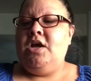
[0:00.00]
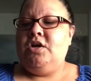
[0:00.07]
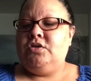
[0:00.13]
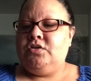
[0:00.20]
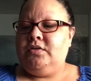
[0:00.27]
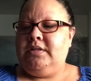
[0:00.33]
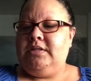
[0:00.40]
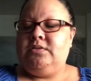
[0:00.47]

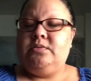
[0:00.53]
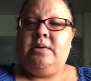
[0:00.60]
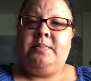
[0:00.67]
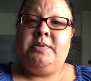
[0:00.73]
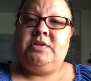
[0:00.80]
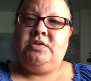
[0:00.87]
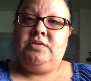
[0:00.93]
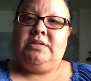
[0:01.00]
So that's what I'm
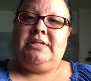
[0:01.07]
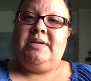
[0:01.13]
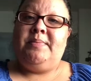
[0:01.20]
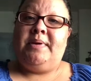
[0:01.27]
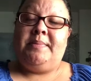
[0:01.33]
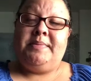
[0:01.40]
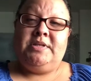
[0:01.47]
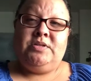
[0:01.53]
going to do today,
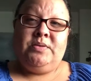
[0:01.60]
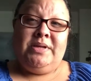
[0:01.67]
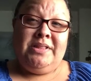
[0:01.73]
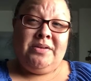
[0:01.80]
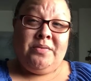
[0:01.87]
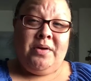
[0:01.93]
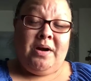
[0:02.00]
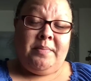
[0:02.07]
but I'm going to do in
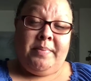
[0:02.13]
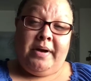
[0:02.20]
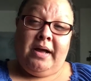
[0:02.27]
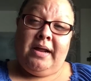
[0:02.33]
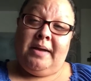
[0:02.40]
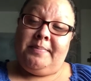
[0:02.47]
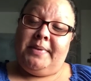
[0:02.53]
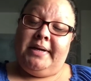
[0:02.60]
the crock
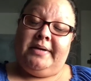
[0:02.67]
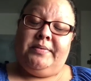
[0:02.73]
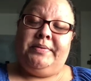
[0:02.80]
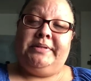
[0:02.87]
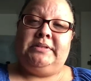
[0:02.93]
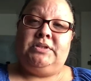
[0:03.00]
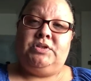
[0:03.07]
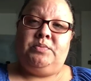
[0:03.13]
pot. I'm not
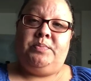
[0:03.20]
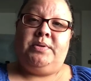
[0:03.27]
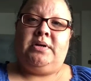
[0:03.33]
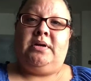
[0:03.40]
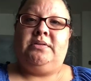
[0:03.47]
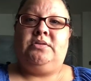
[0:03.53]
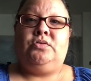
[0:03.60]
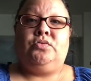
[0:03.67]
going to put it
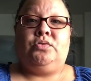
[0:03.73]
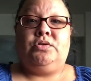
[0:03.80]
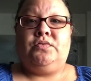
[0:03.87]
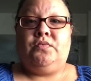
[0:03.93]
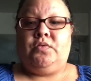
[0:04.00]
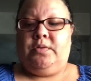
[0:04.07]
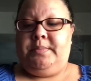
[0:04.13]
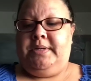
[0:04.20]
on the George
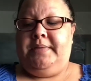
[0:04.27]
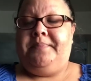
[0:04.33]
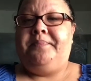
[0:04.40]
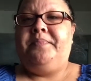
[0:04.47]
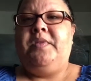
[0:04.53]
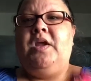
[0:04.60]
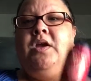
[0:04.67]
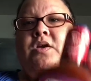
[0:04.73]
Foreman.
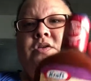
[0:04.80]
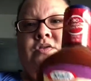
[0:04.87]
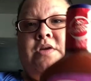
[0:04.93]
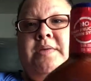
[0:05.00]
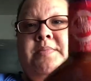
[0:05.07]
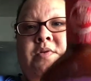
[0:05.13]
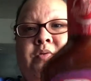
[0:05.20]
So I'm